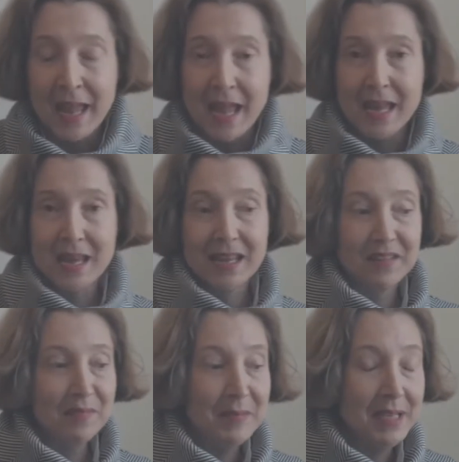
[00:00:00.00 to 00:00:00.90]
and
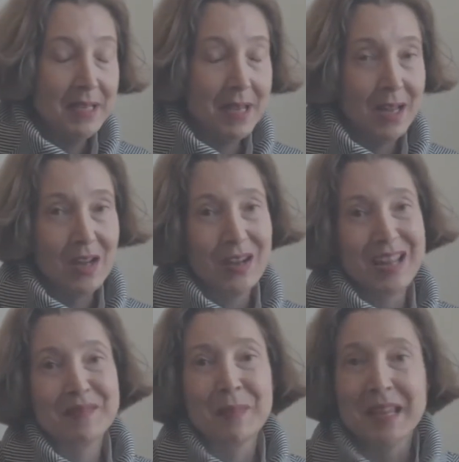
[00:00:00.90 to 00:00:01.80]
let me
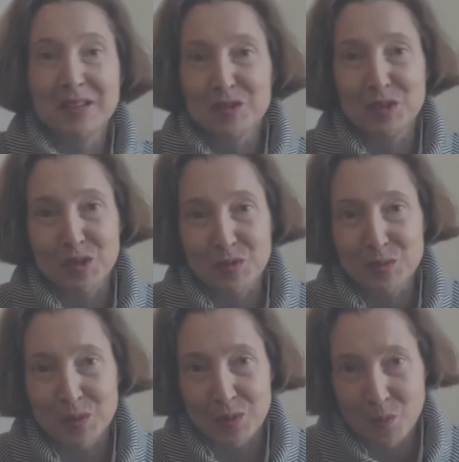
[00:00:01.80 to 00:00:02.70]
explain to
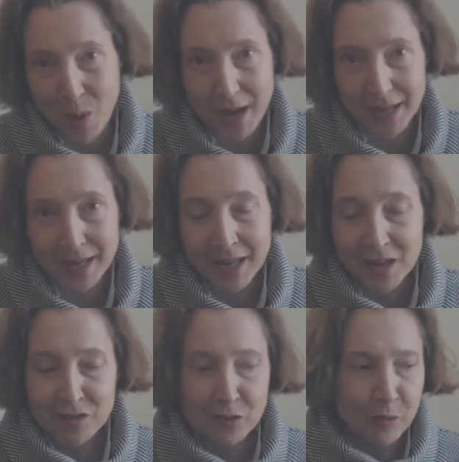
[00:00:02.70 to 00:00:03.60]
you why.
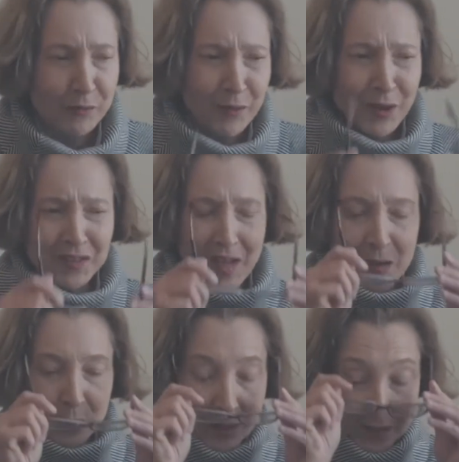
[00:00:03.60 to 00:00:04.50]
So first I
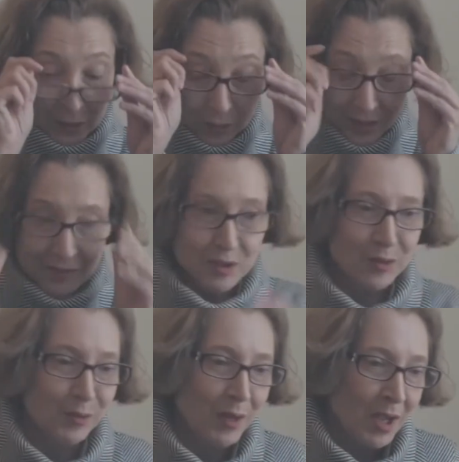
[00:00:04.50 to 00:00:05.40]
would like to give
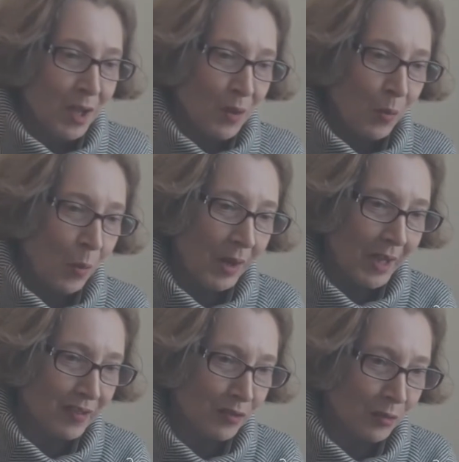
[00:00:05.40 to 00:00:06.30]
you what I
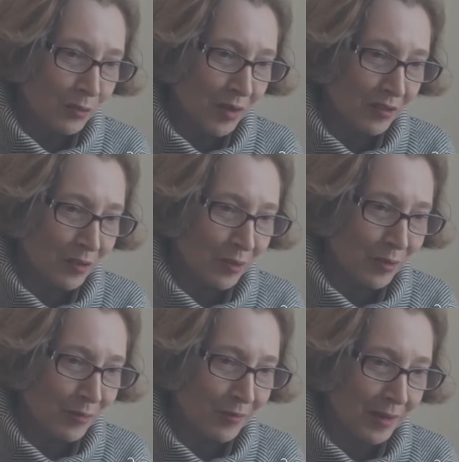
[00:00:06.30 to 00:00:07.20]
thought was a
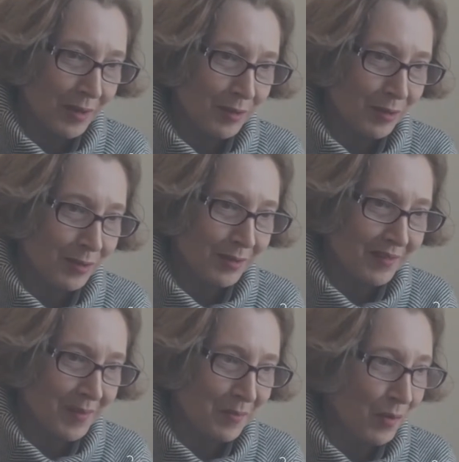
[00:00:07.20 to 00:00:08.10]
very good,
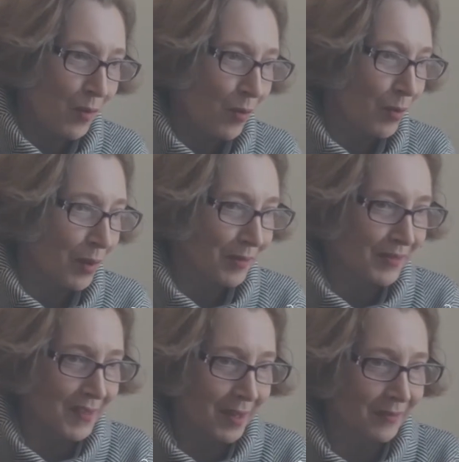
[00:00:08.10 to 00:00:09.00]
simple,
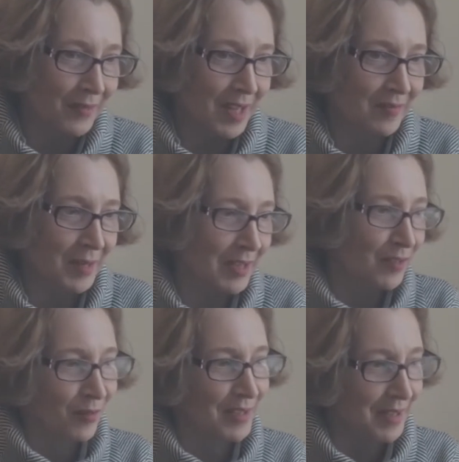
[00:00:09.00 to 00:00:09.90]

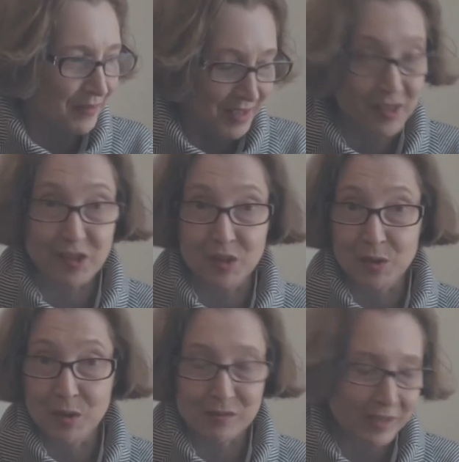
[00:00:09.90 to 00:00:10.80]
self-explanatory definition
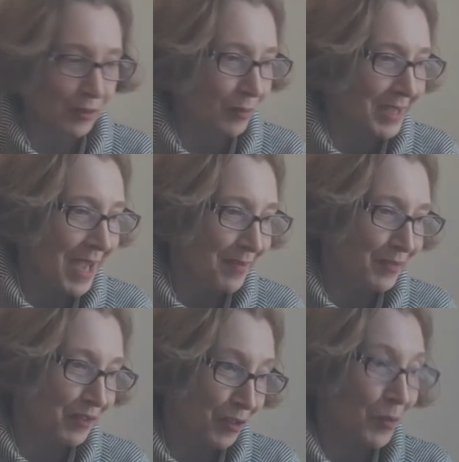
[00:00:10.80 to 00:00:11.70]
of rental cap.
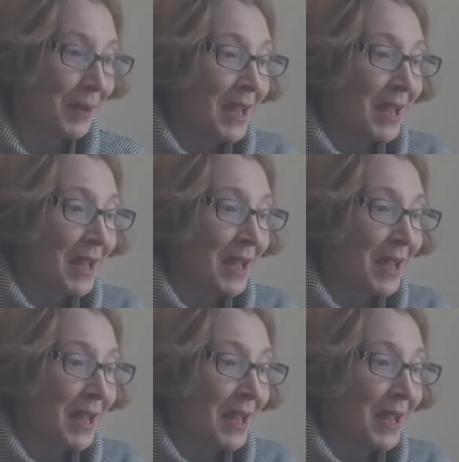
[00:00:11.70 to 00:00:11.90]
So,